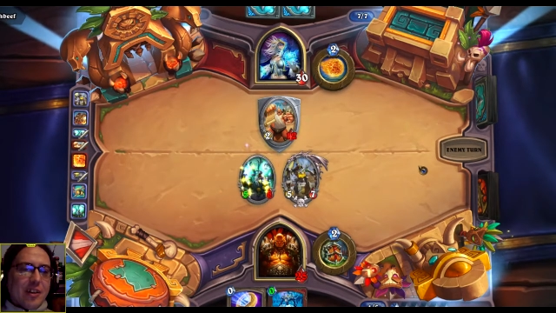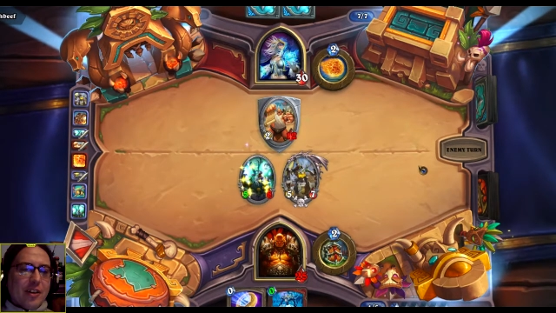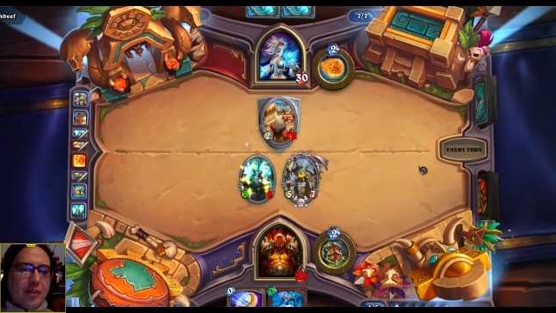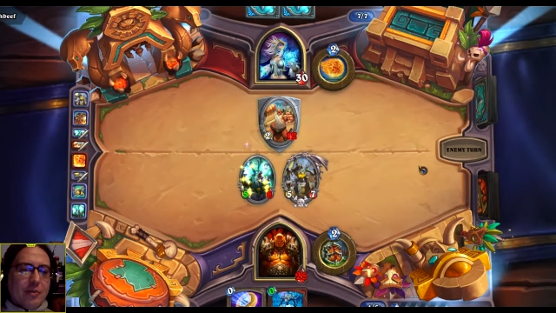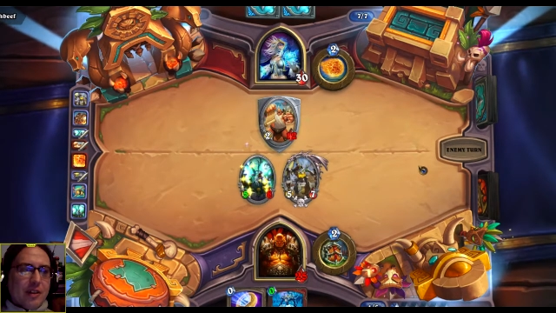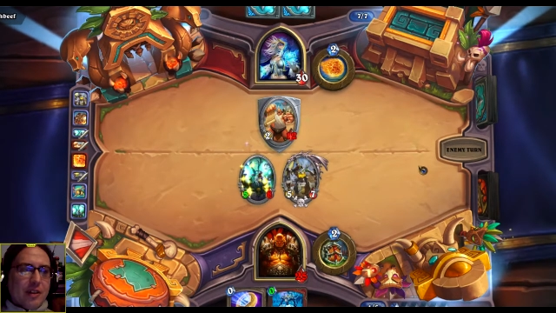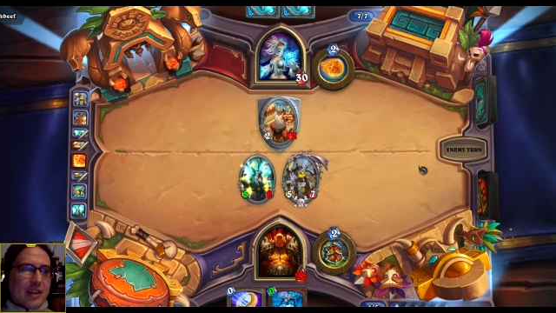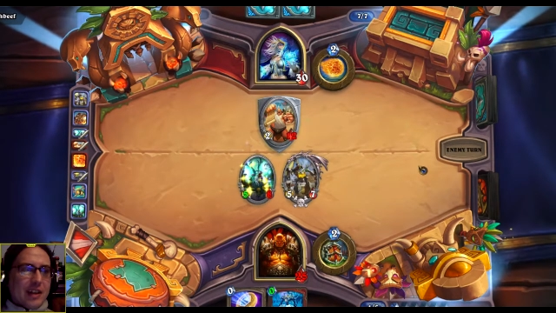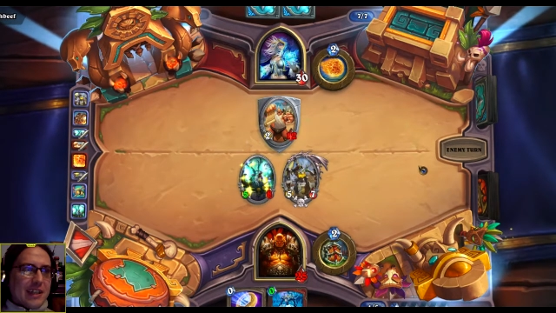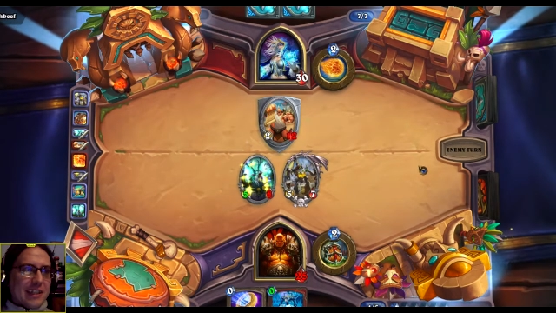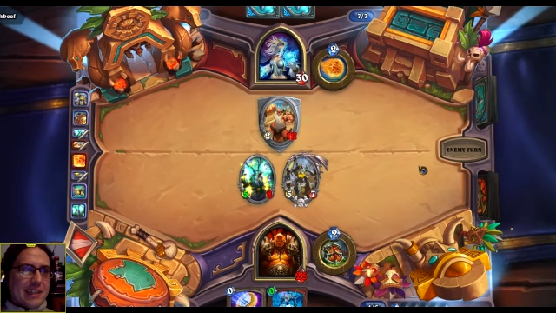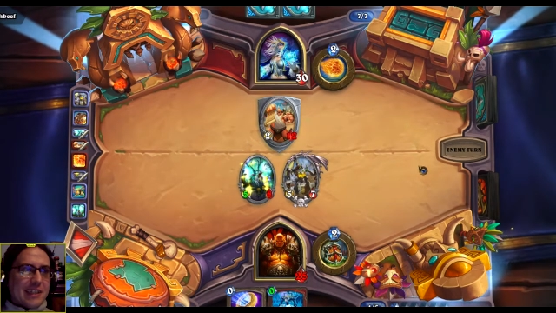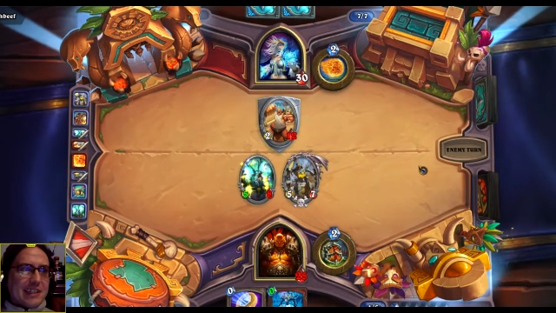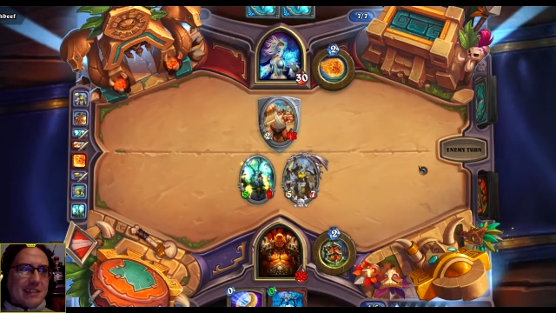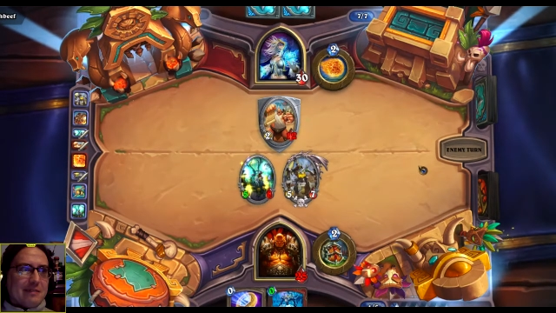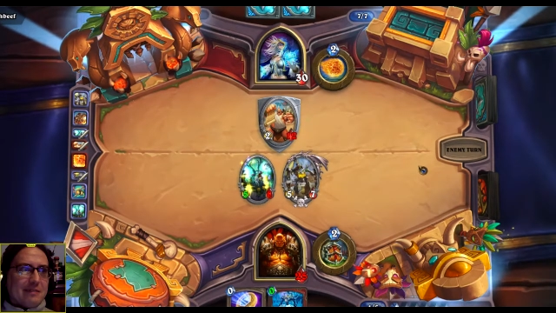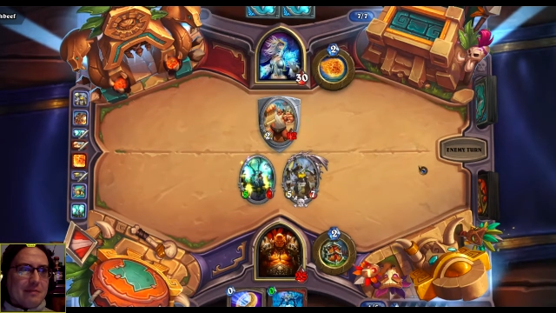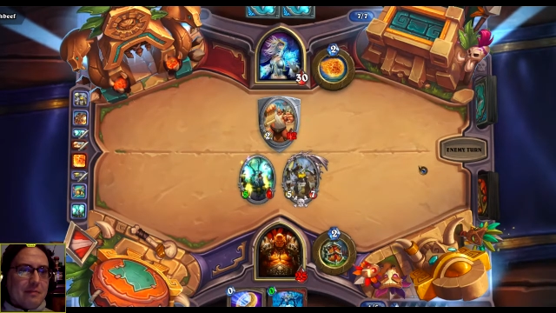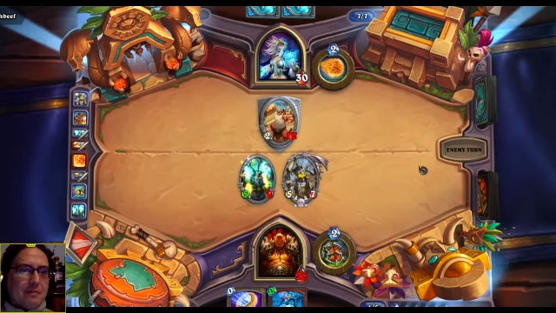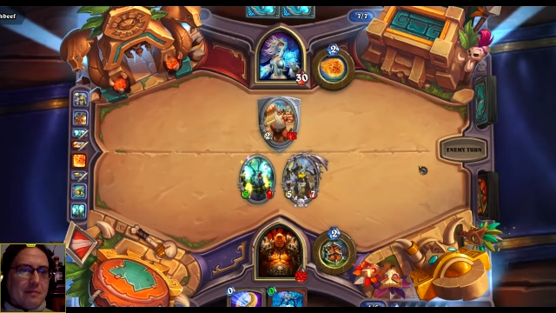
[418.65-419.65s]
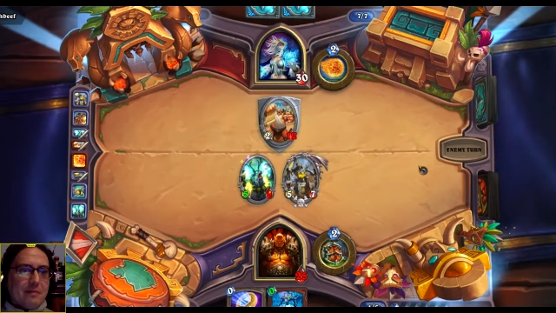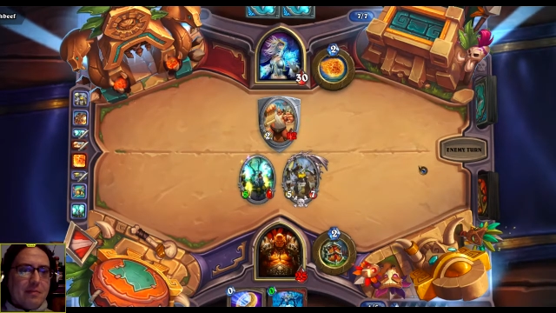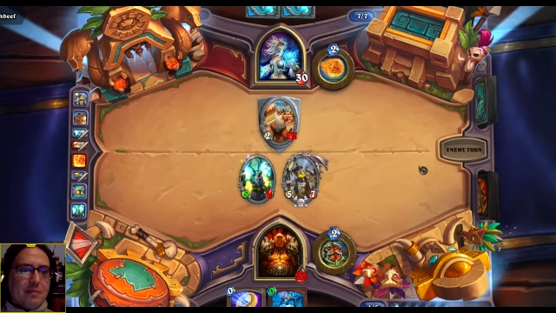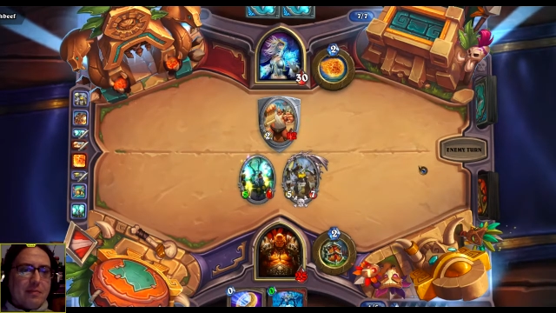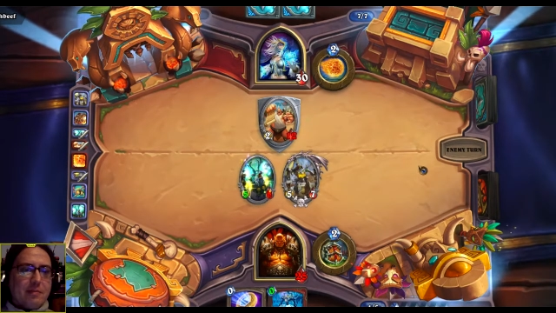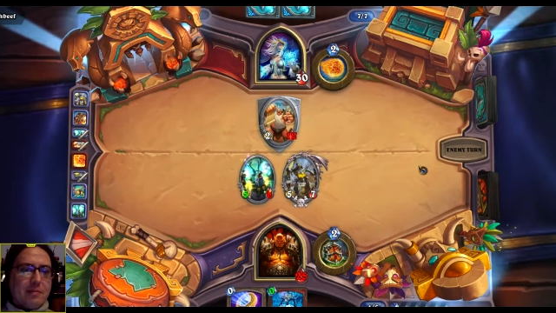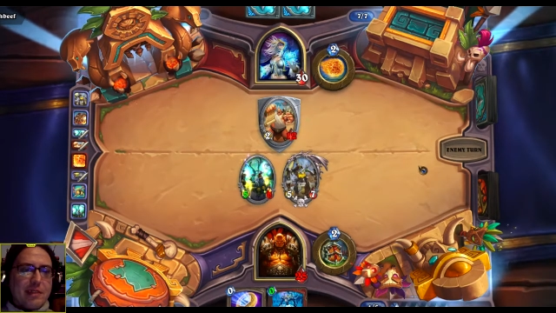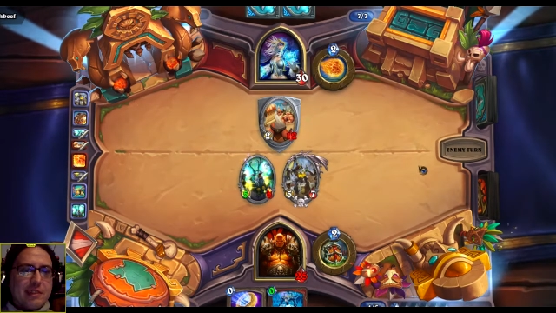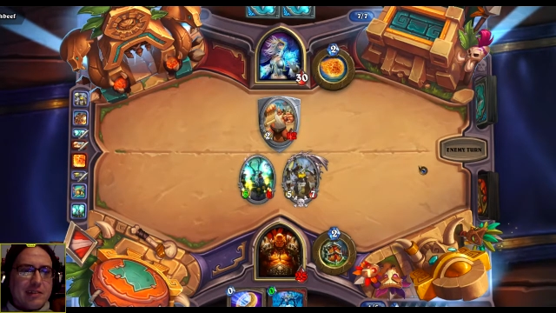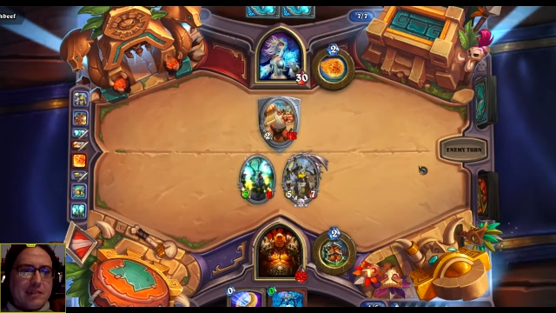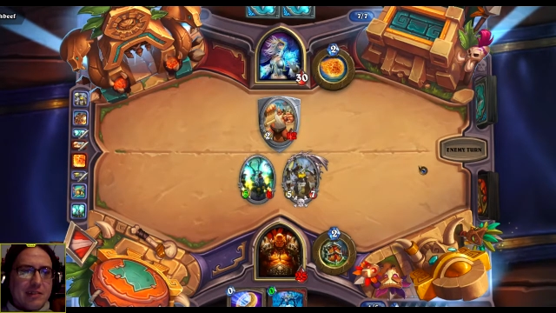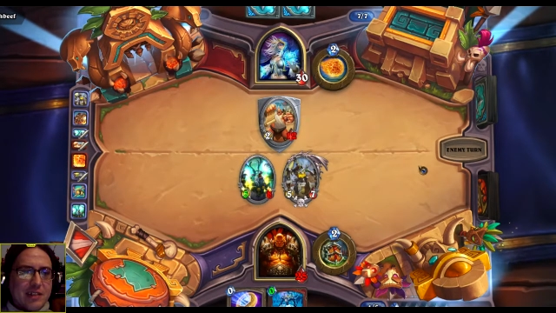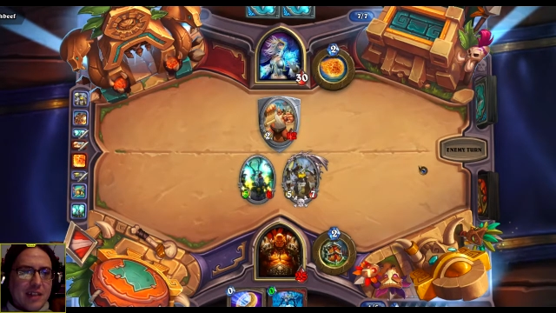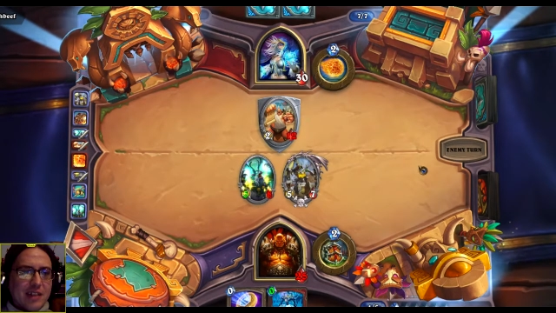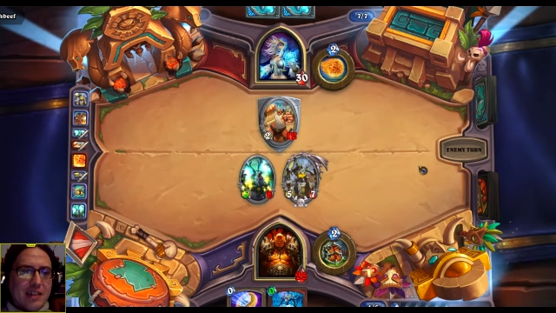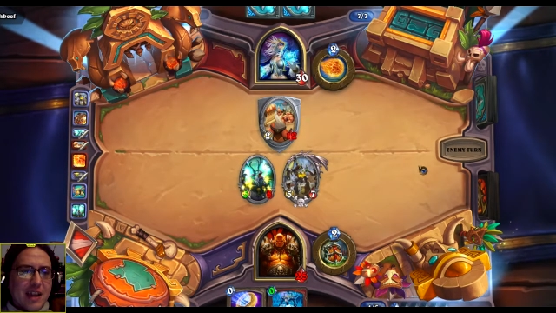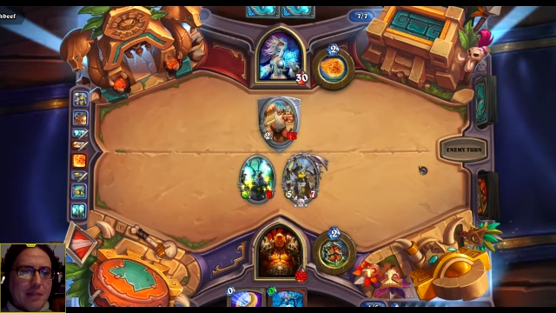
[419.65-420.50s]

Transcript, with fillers: otherwise we're screwed. Okay,